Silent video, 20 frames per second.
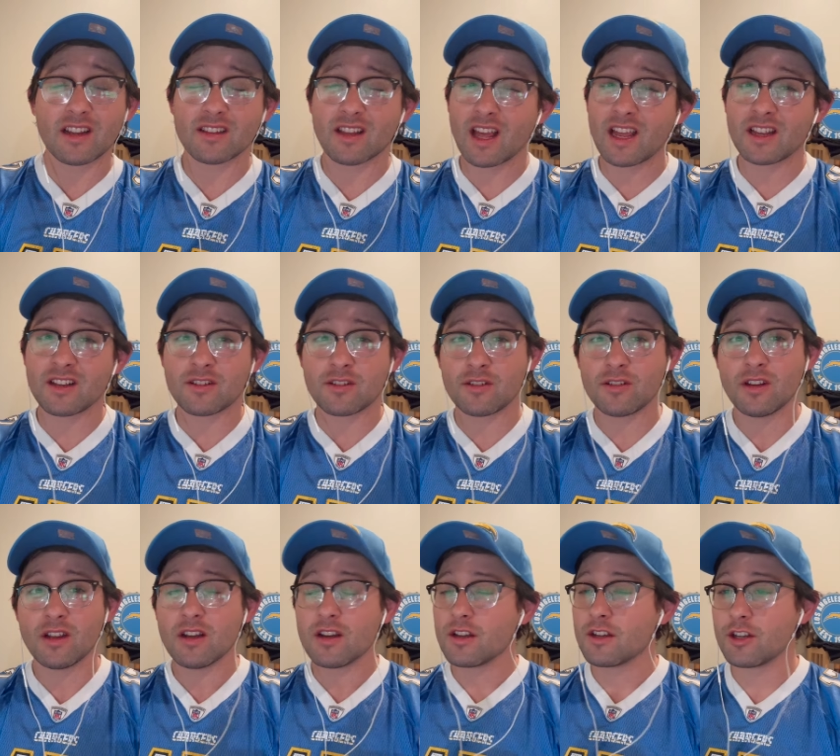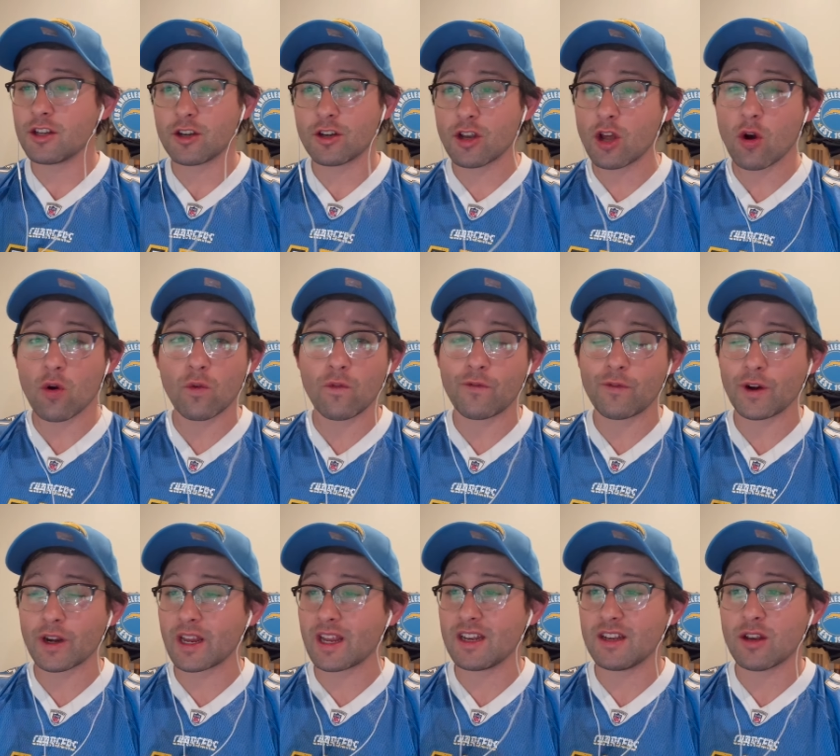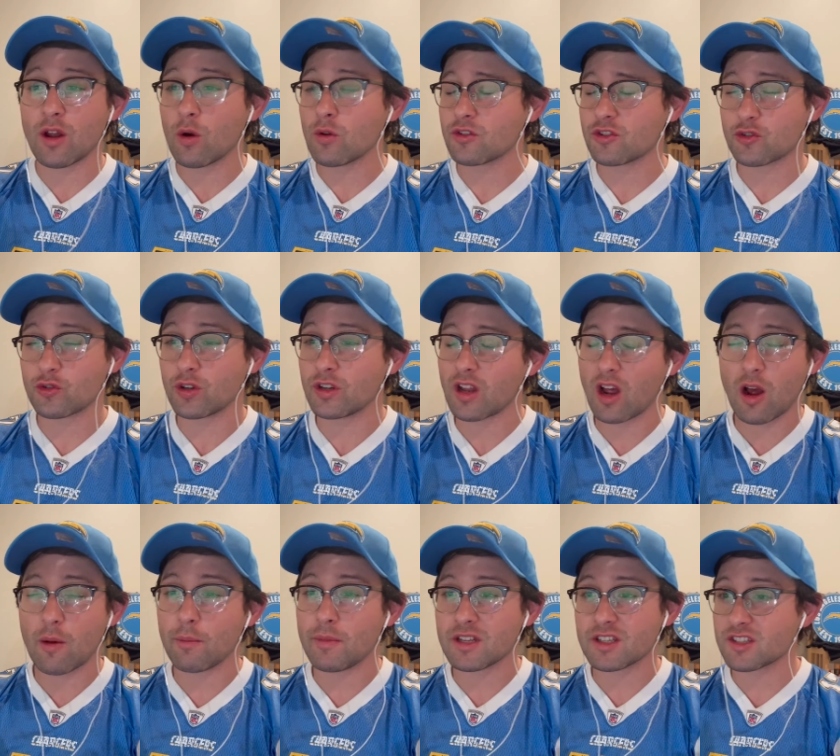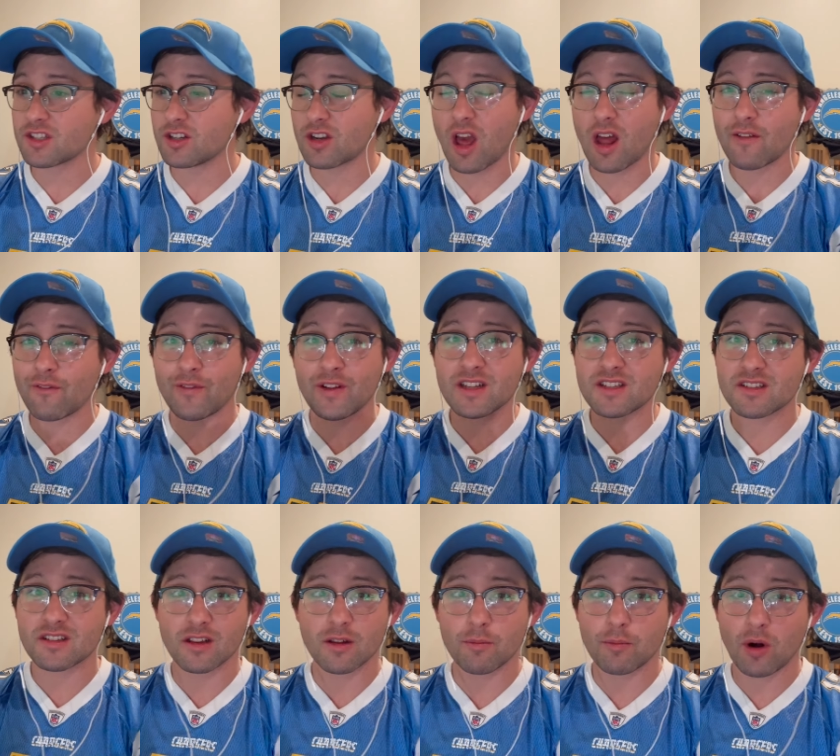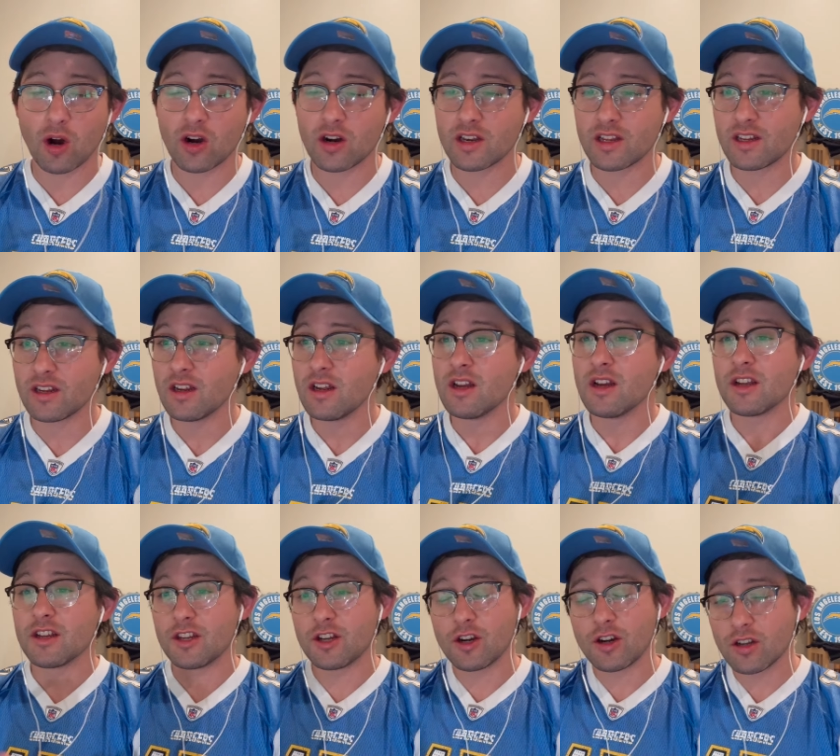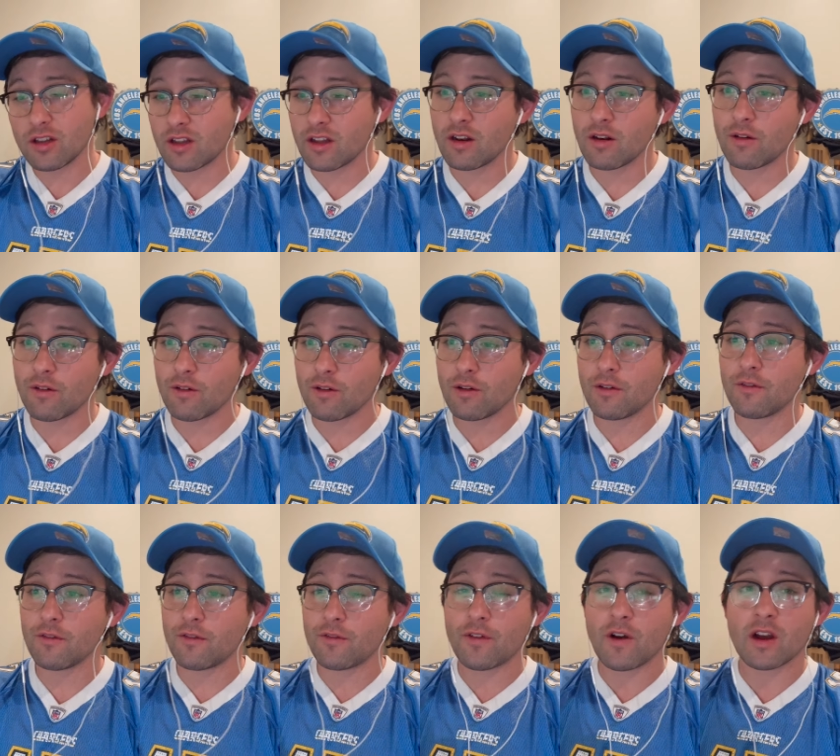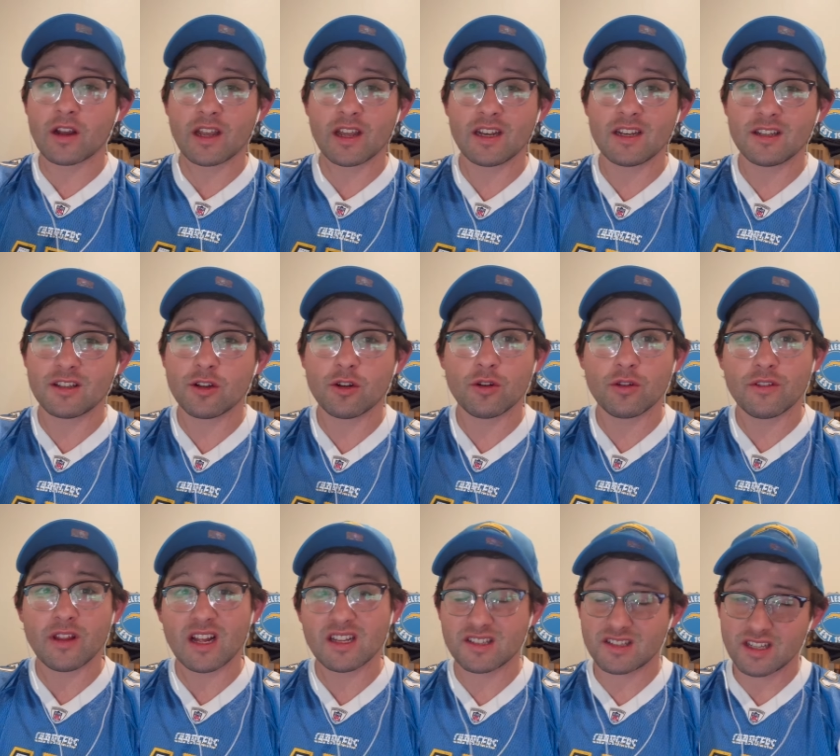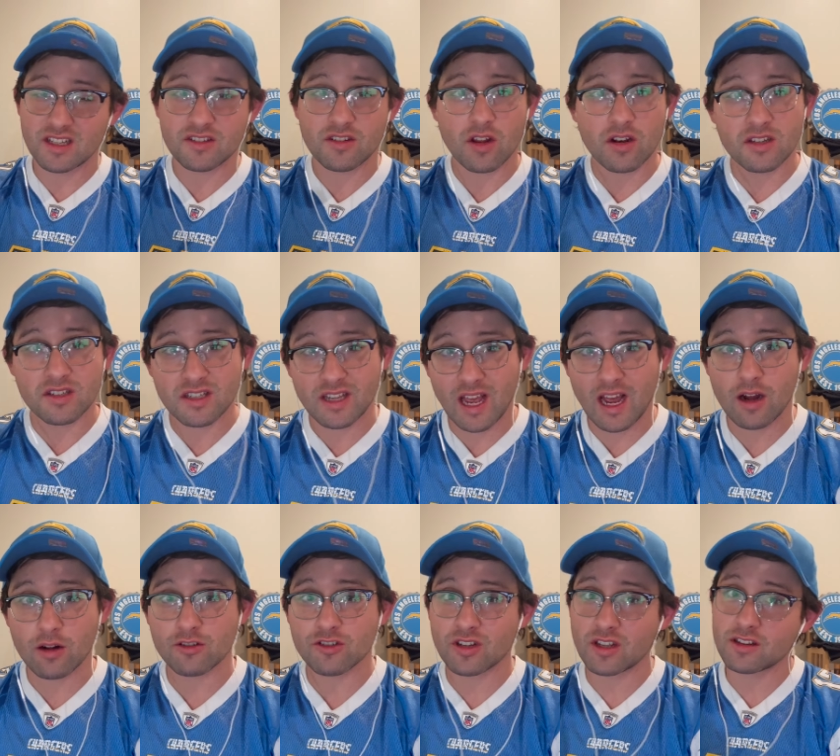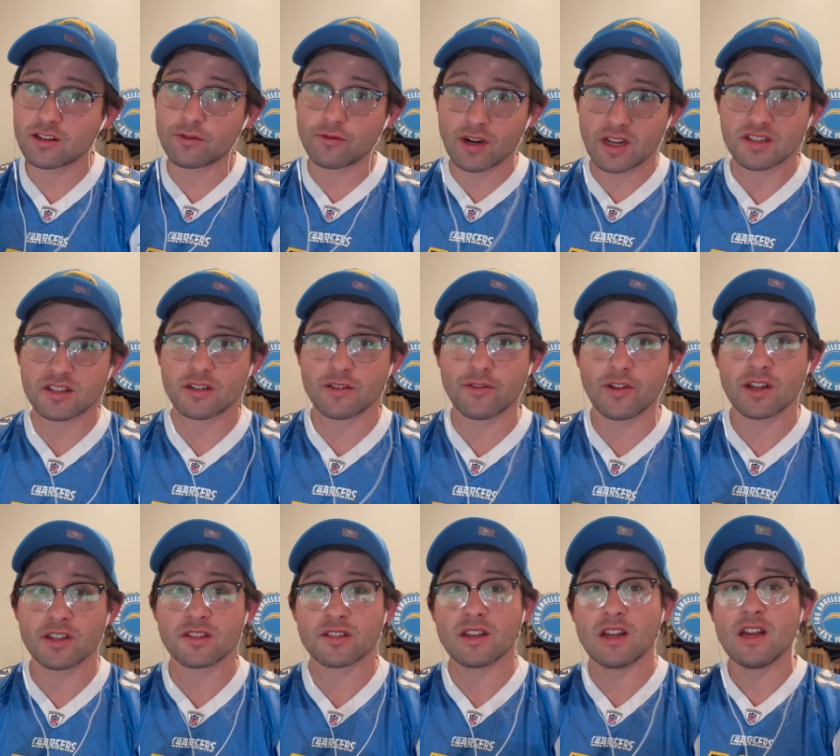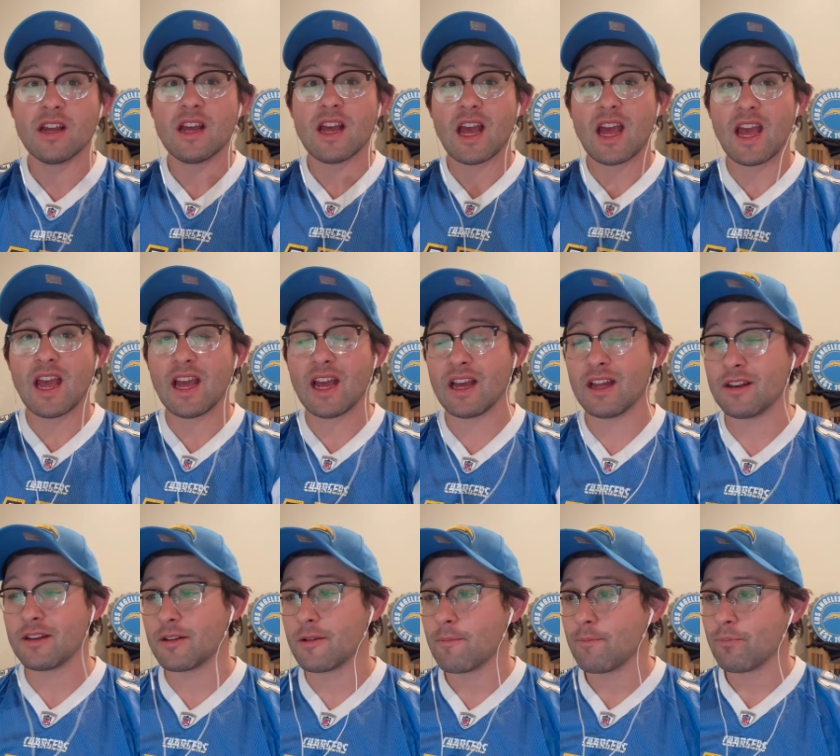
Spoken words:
Like, you're no freaking Nostradamus. You're not Vince Lombardi. You're a little fucking dude that sits on his couch like the rest of us, and...